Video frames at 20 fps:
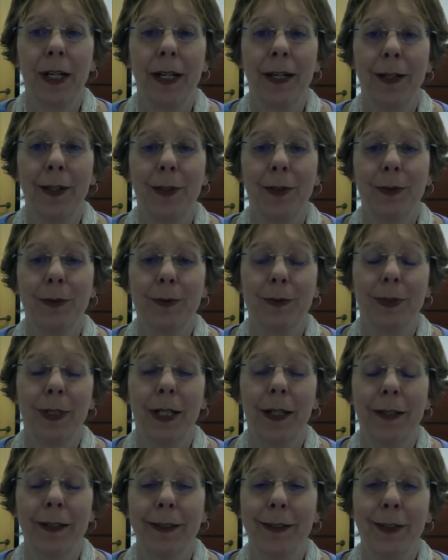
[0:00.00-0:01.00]
all
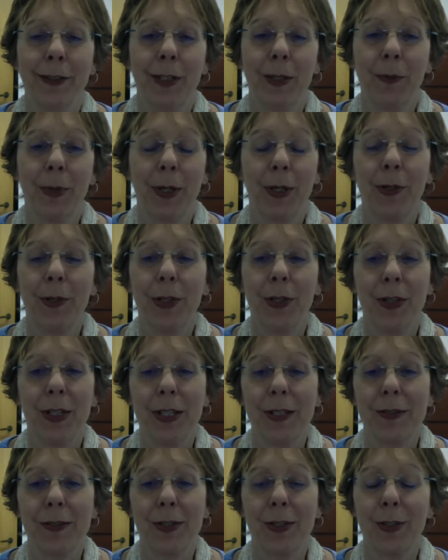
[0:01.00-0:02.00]
the
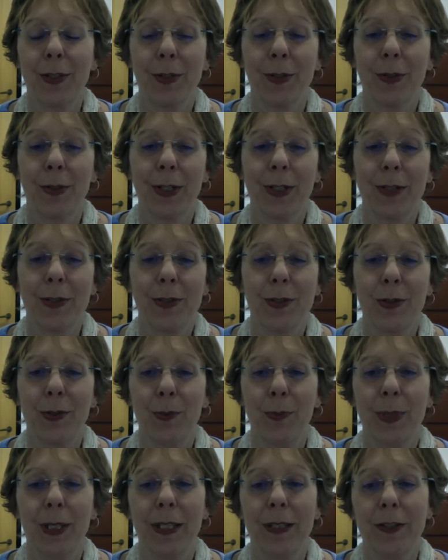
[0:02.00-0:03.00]
things that you're going to be